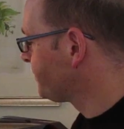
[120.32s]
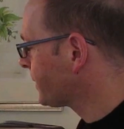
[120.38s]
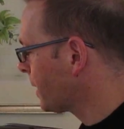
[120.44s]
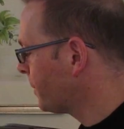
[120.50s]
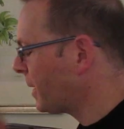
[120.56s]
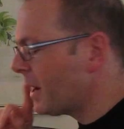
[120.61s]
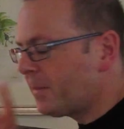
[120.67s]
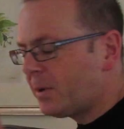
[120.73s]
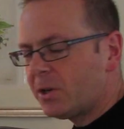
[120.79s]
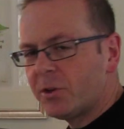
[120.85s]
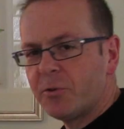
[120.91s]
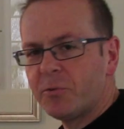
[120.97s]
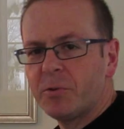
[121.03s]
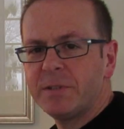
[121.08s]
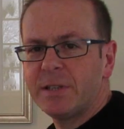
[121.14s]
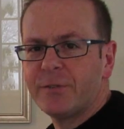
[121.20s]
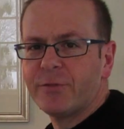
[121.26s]
But I'm going to go
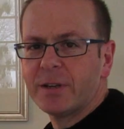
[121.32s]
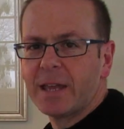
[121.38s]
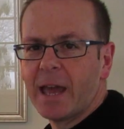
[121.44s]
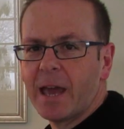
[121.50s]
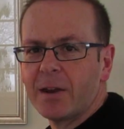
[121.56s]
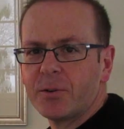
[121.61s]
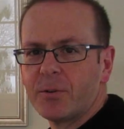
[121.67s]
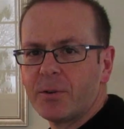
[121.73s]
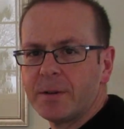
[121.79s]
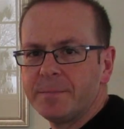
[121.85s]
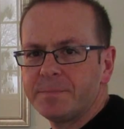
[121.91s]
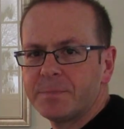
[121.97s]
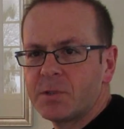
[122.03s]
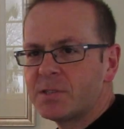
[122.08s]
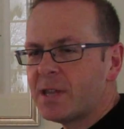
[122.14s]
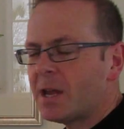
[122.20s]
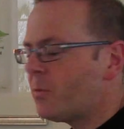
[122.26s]
to a different category,
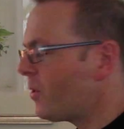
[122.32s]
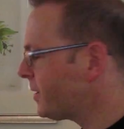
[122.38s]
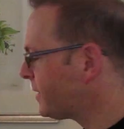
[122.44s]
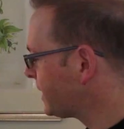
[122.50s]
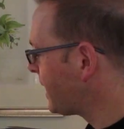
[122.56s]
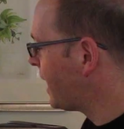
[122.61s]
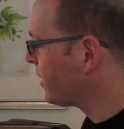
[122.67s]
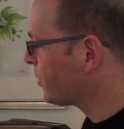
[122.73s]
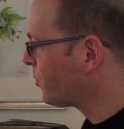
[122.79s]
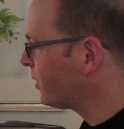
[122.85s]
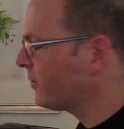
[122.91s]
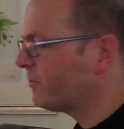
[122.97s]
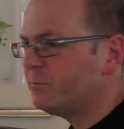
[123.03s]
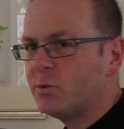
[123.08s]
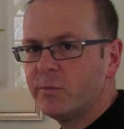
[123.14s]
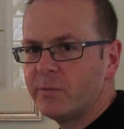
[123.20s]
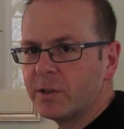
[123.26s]
because I want the category
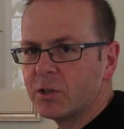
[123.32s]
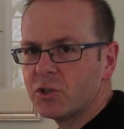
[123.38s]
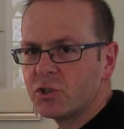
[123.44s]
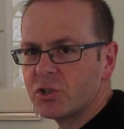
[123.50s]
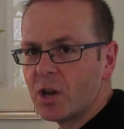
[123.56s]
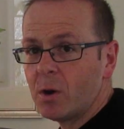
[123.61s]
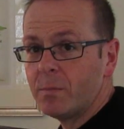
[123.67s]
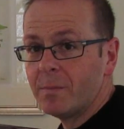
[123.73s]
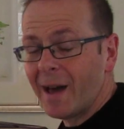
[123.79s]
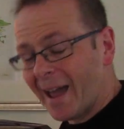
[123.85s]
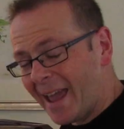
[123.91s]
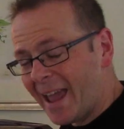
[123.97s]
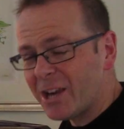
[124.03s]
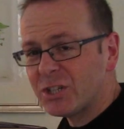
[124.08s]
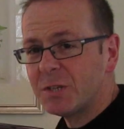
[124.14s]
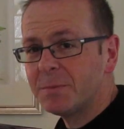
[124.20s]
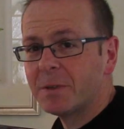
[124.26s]
of movie and show. I
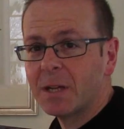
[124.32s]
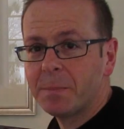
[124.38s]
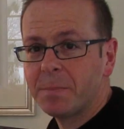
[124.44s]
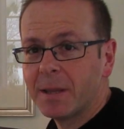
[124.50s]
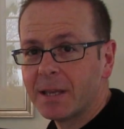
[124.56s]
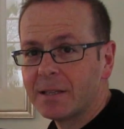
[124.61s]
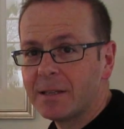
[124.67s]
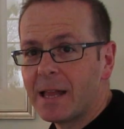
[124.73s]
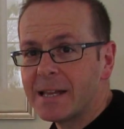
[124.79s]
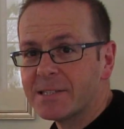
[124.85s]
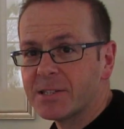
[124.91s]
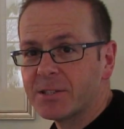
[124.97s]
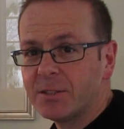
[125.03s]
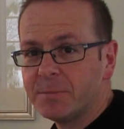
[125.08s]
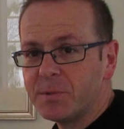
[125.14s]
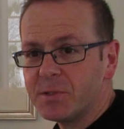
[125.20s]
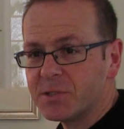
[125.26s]
actually am going to play
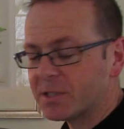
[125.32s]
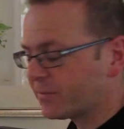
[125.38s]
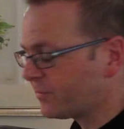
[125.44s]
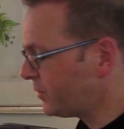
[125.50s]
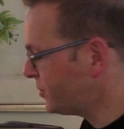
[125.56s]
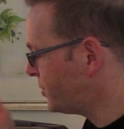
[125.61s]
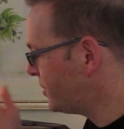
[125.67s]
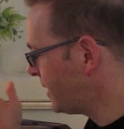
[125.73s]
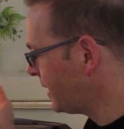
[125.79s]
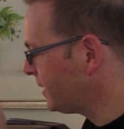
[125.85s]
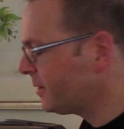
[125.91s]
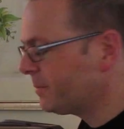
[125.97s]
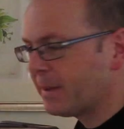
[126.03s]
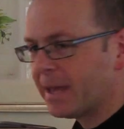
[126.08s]
classical music for you today, a little